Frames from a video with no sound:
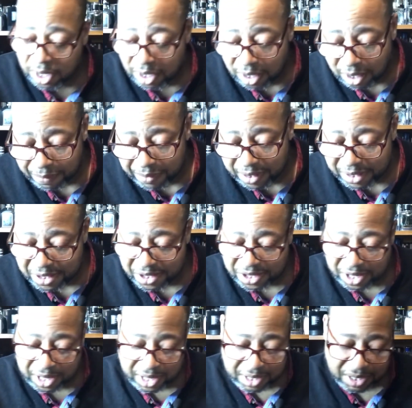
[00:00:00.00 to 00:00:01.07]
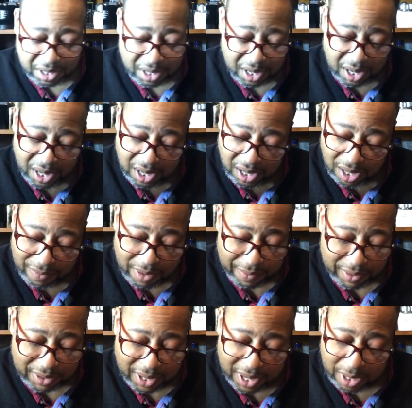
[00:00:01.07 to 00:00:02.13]
Love this scent. Love
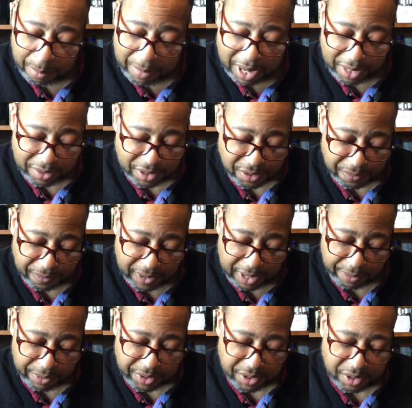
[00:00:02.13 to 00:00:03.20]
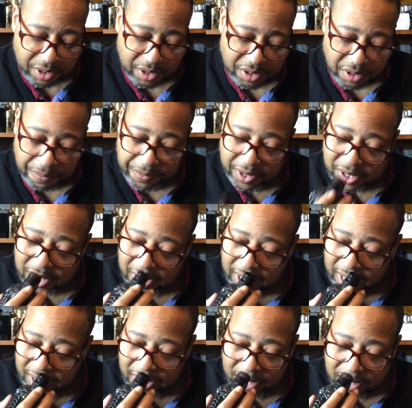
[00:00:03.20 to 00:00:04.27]
everything about this fragrance.
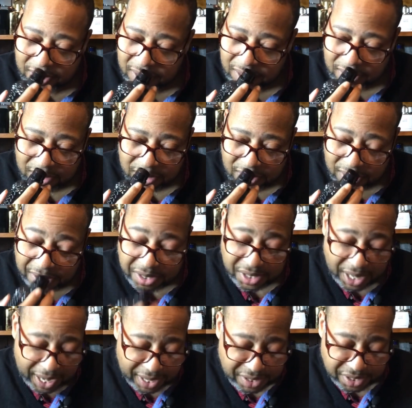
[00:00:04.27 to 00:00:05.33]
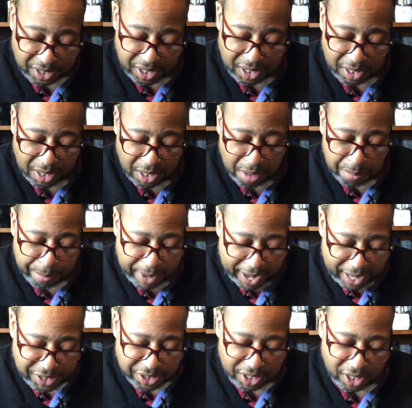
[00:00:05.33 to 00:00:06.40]
Sophisticated, sexy,
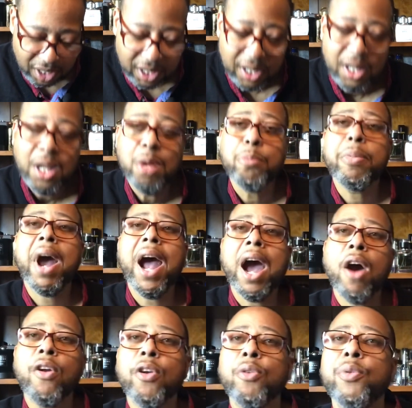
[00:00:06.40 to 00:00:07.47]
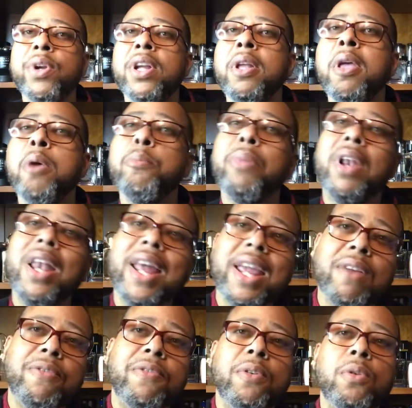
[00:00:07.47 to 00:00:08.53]
masculine, powdery,
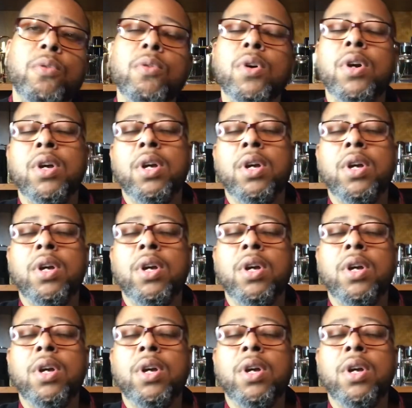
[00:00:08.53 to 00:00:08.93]
playful.